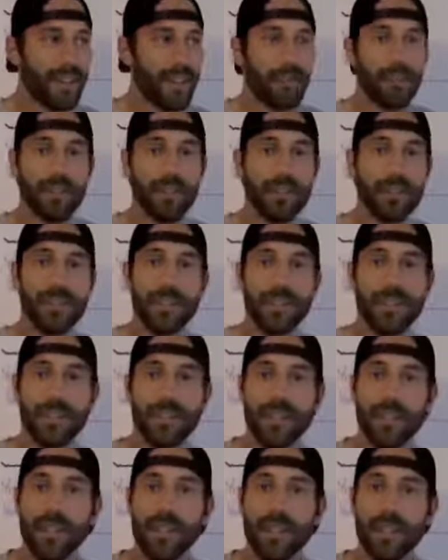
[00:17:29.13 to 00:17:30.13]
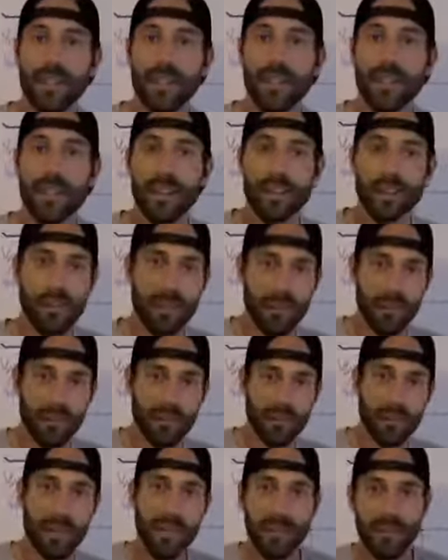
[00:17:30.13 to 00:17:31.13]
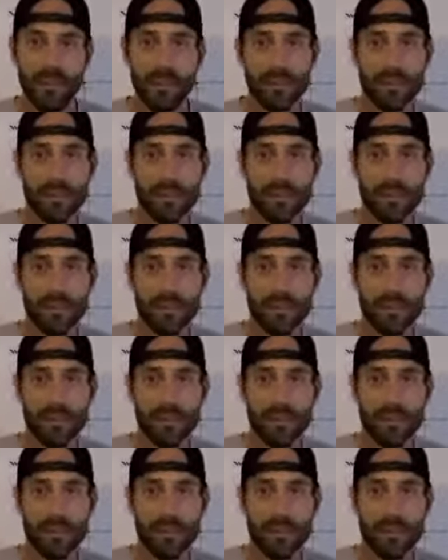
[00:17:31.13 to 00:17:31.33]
This is insane. The little jets